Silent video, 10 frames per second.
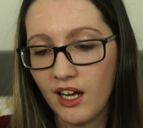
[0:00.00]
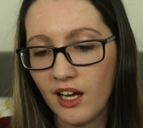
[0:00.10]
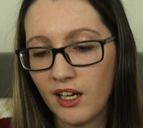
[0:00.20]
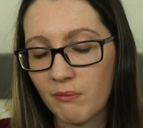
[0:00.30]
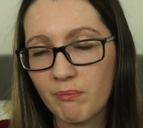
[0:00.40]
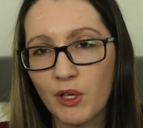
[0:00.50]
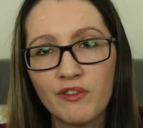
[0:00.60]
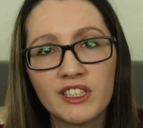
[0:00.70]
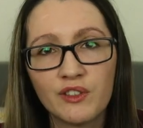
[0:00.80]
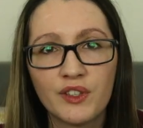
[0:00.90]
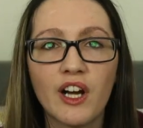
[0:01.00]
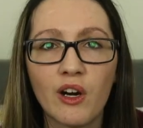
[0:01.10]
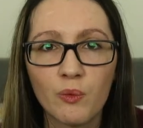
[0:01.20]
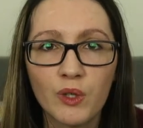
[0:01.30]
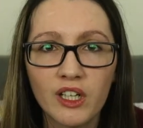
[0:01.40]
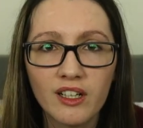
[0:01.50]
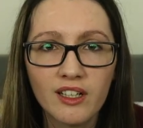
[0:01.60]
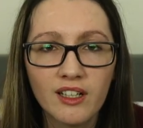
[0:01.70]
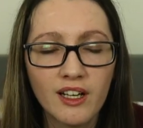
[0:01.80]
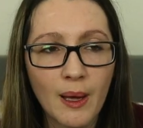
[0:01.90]
um, of a different artwork.
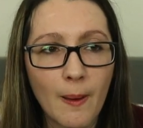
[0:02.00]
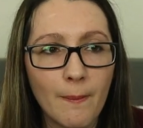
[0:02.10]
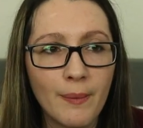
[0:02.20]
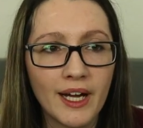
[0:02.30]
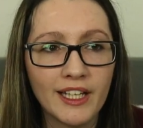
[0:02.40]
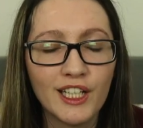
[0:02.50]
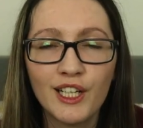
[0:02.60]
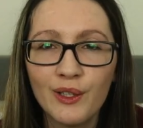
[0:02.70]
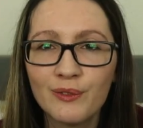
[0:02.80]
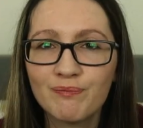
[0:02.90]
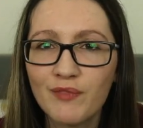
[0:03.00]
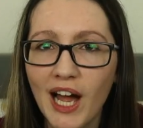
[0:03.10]
But you know,